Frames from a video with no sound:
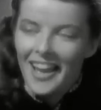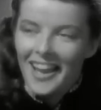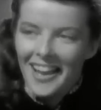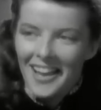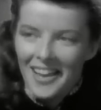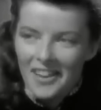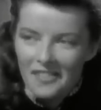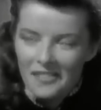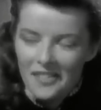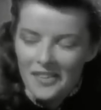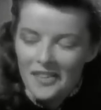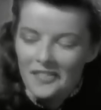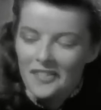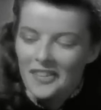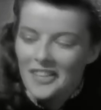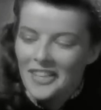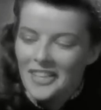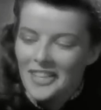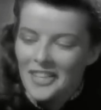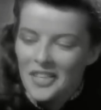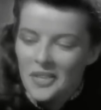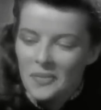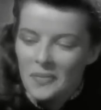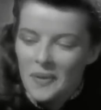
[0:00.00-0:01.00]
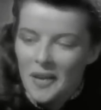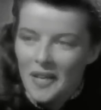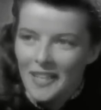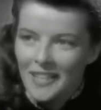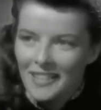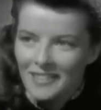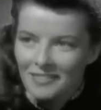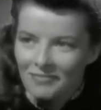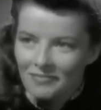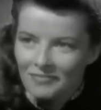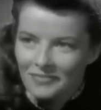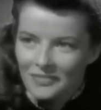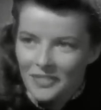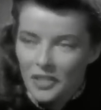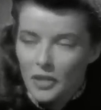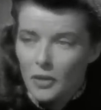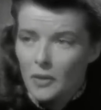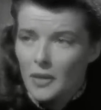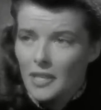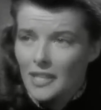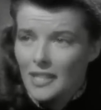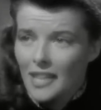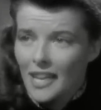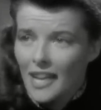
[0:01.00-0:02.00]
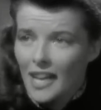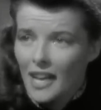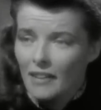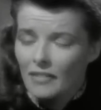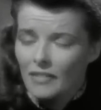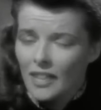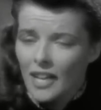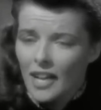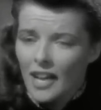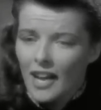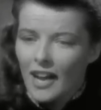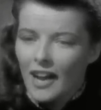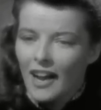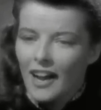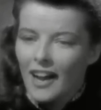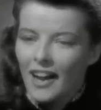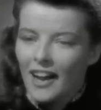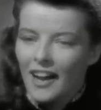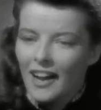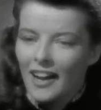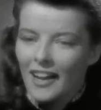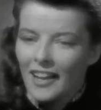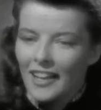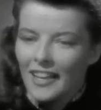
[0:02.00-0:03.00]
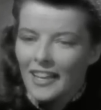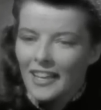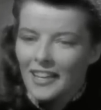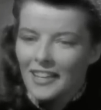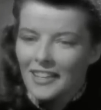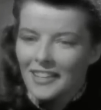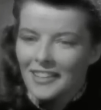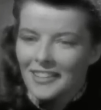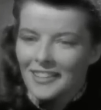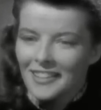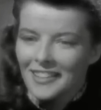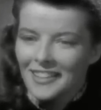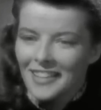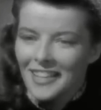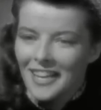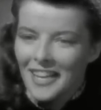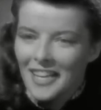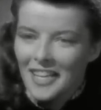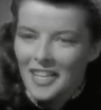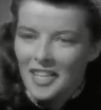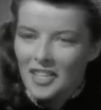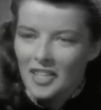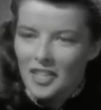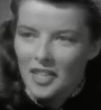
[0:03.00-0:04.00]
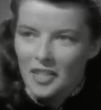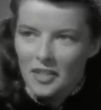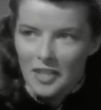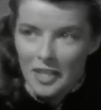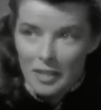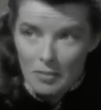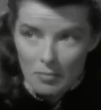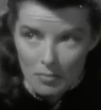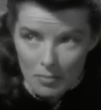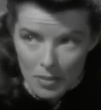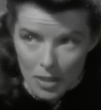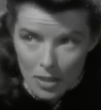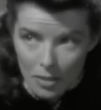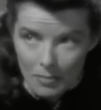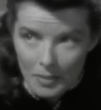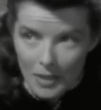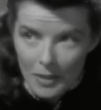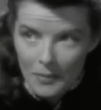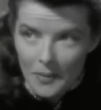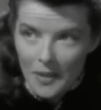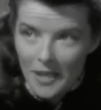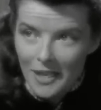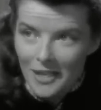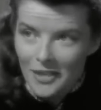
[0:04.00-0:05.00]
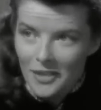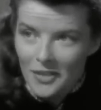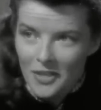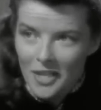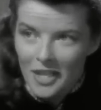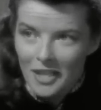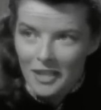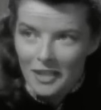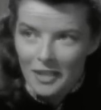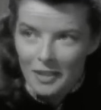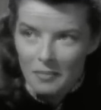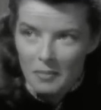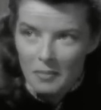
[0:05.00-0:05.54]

I feel very good about it. Always have. I uh, like knowing more about what goes on than